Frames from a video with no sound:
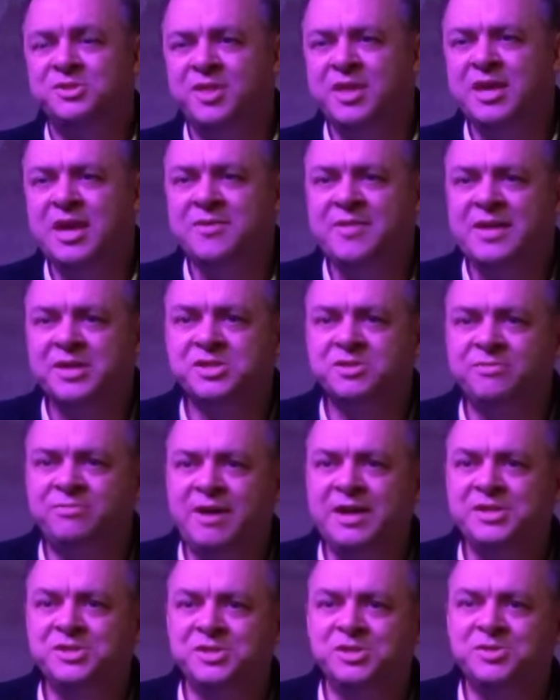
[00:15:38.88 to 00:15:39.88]
thinking that
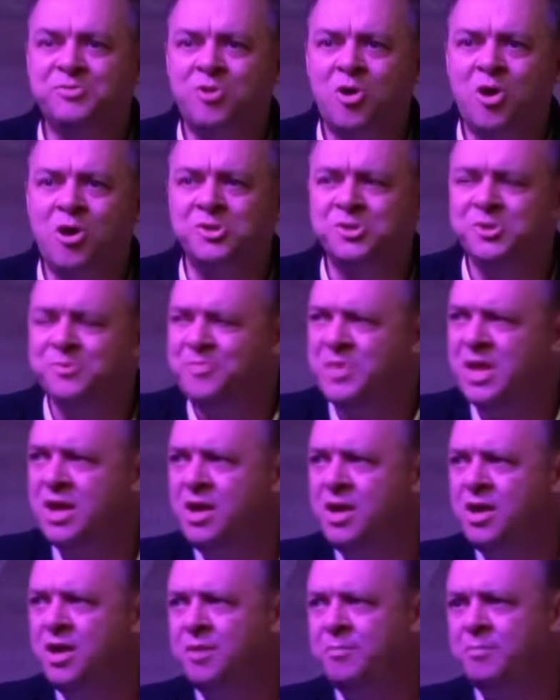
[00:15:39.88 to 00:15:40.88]
suffices for art.
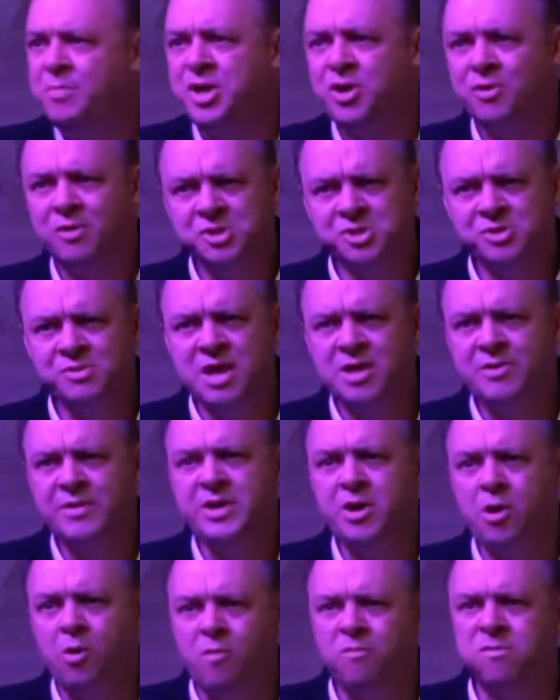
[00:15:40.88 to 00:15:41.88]
But you're also not
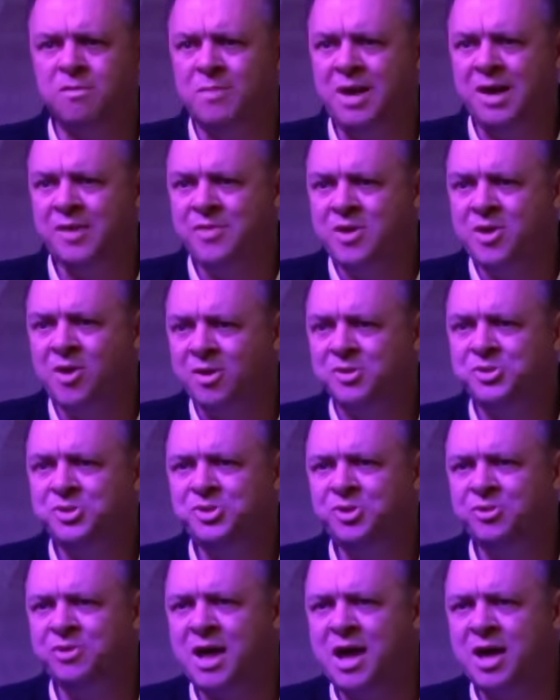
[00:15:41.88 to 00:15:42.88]
going to overmine the
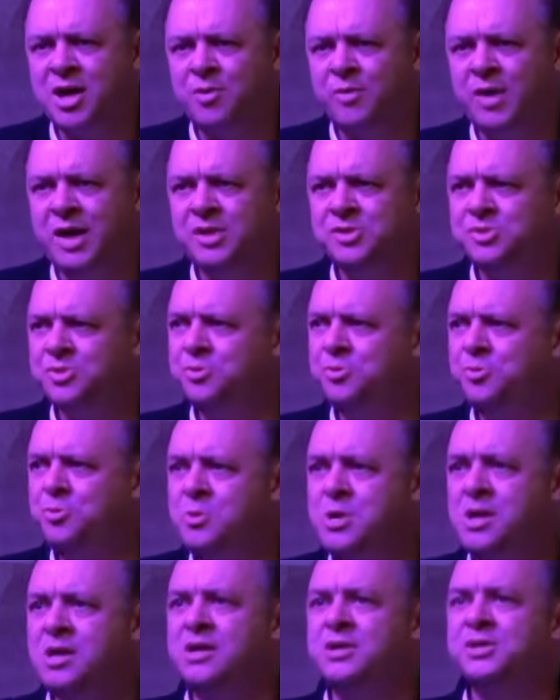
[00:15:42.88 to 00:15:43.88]
arts. You're not going
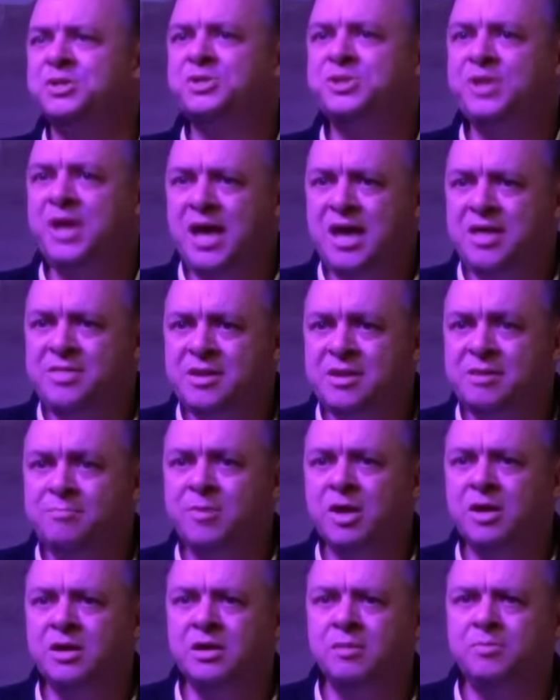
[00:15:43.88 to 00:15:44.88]
to say
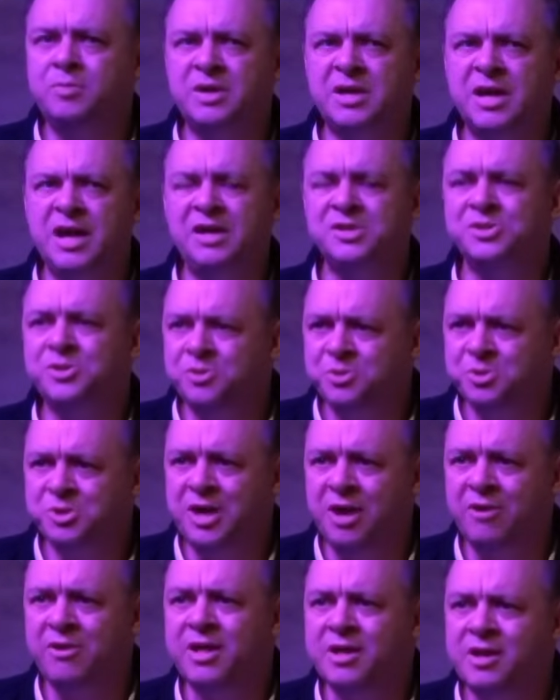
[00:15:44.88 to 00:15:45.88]
that Picasso's
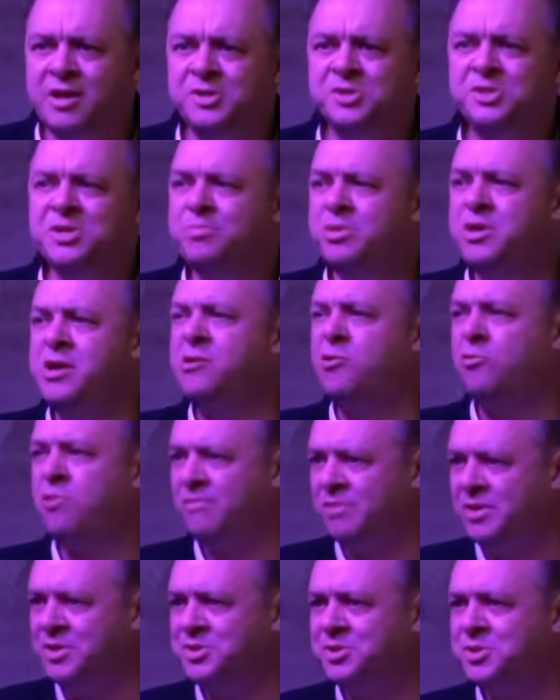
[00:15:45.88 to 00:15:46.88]
Guernica is simply
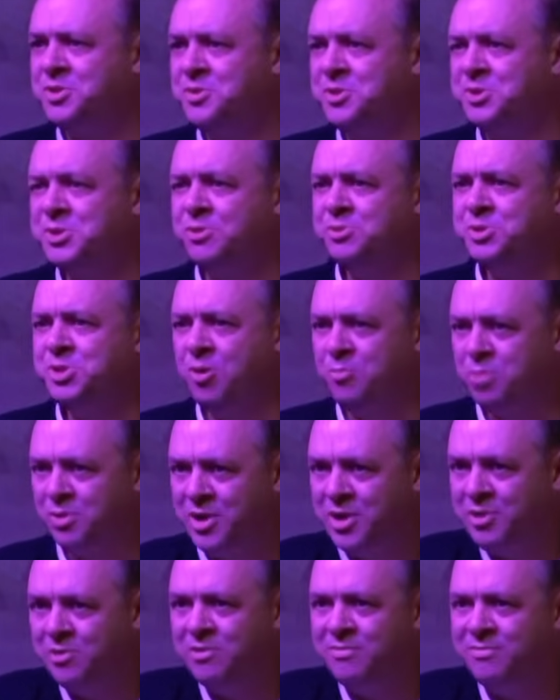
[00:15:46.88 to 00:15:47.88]
equivalent to the
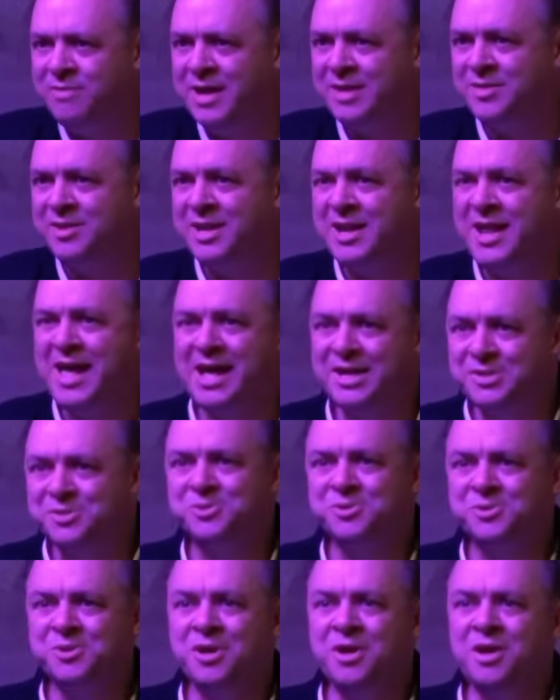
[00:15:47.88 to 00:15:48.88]
socio-political effect that it
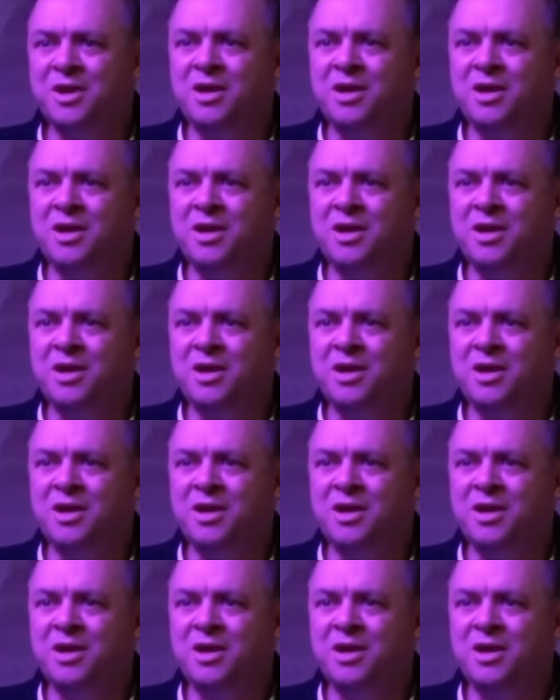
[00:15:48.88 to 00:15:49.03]
has,